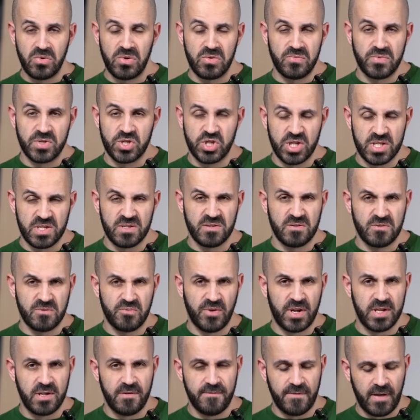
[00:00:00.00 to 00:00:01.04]
though it was just
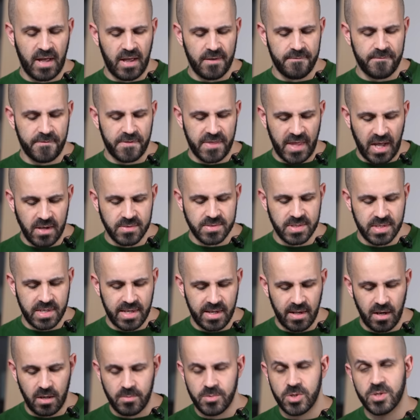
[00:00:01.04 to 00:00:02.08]
25,000
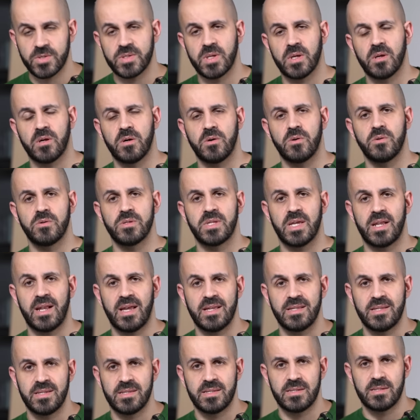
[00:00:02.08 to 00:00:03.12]
kilometers ago that
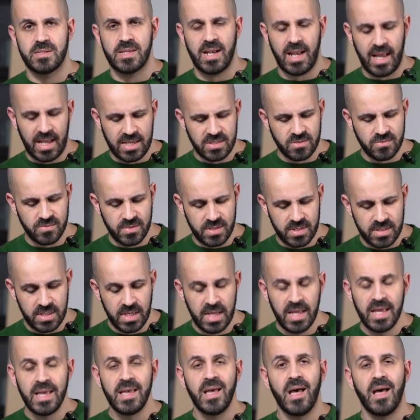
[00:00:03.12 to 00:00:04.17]
I did the last
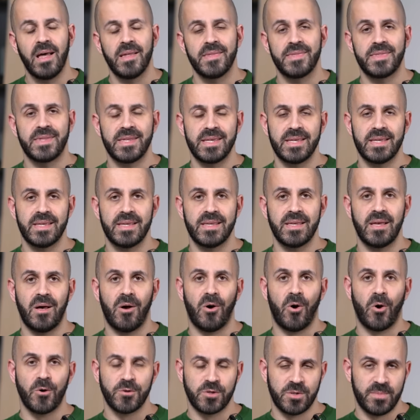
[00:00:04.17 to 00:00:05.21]
one, the
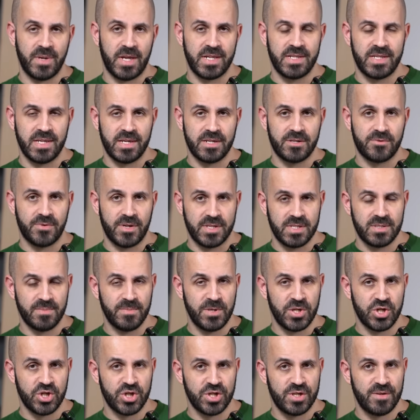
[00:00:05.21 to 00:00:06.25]
automatic
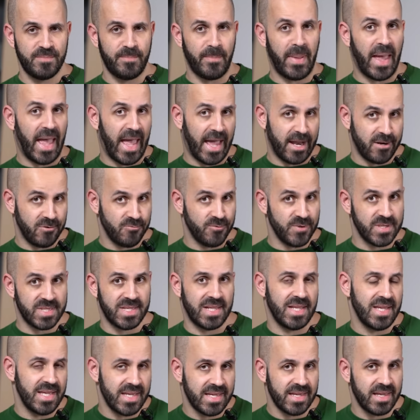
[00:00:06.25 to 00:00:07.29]
transmission pan
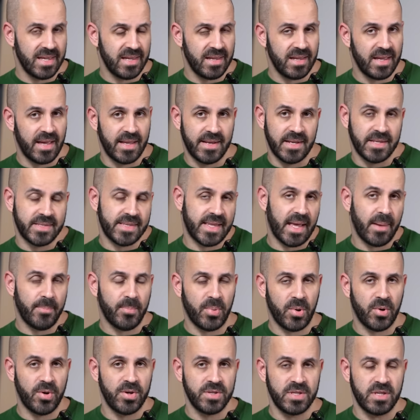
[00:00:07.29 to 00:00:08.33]
was leaking and at
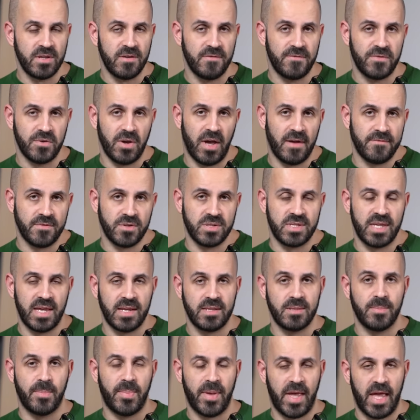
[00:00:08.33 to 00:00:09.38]
that point, if you have to
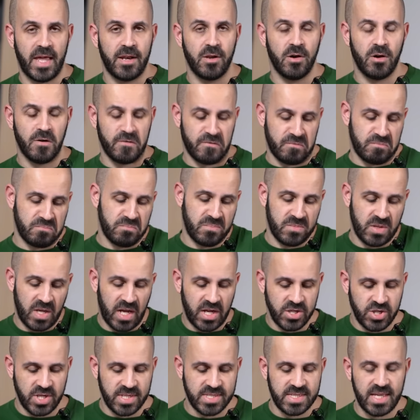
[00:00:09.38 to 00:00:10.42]
take the pan off,
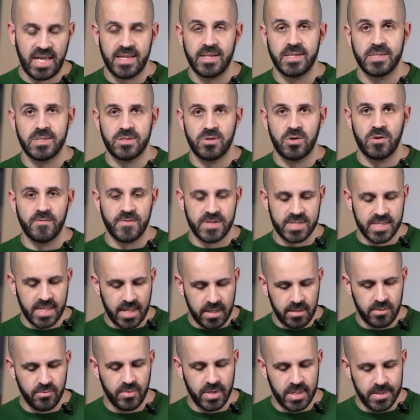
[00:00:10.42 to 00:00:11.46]
I just had it serviced
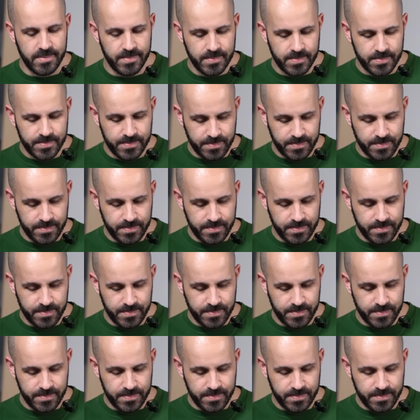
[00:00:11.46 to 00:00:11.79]
anyway.